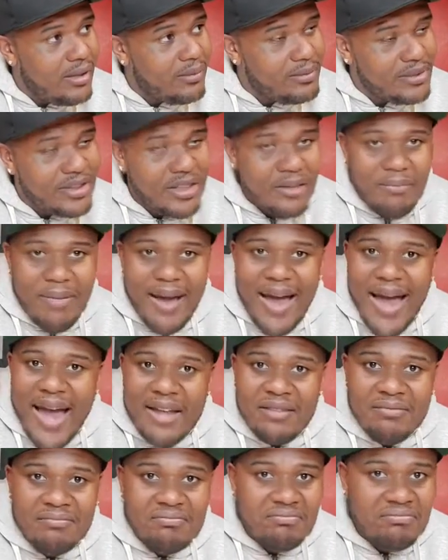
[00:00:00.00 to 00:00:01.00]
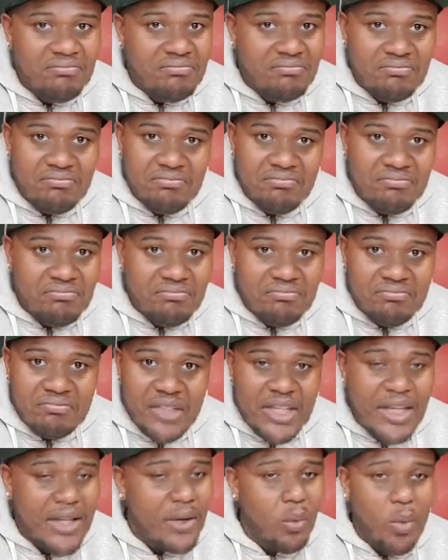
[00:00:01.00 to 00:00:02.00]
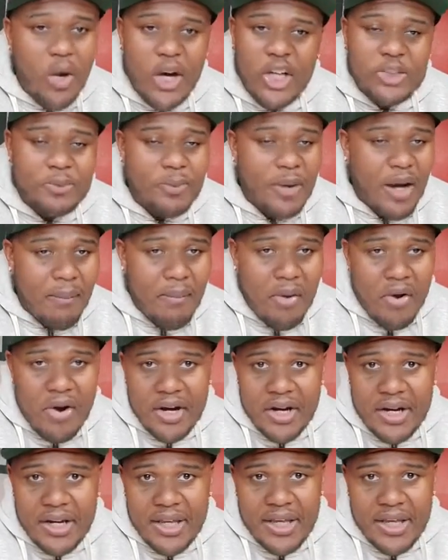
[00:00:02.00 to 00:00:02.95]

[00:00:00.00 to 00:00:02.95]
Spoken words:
Jim Biden getting washed by Bernie.